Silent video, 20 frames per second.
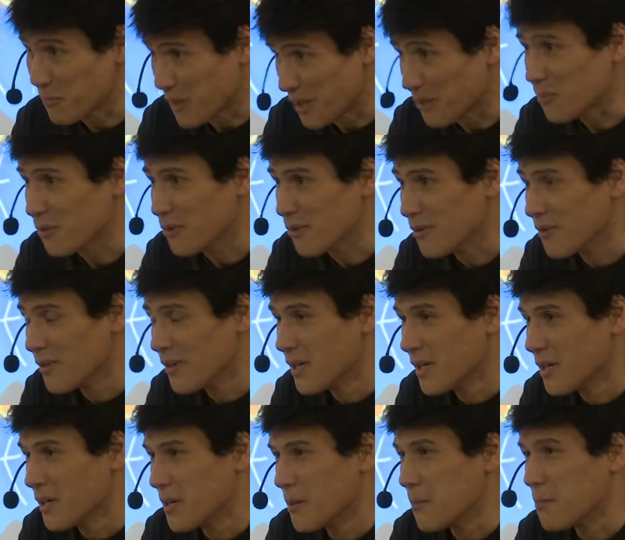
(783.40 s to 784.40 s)
paper,
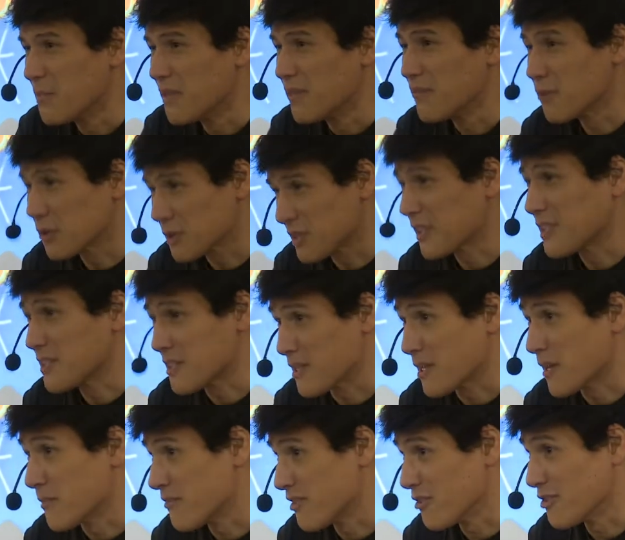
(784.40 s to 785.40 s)
before
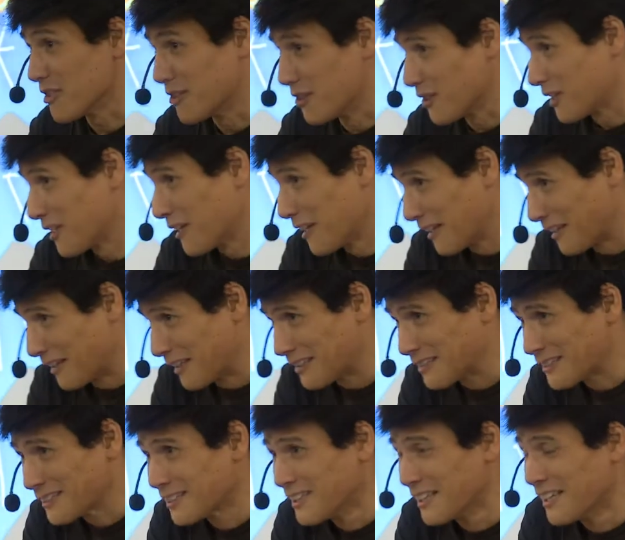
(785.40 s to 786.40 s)
testing, I'm very lucky, I
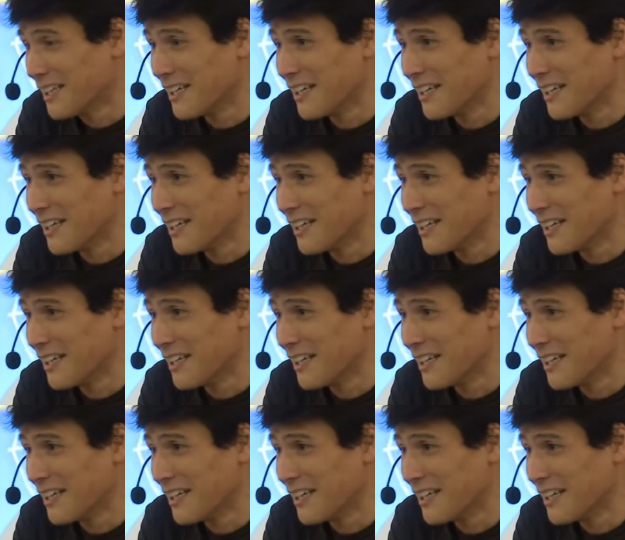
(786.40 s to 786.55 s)
guess.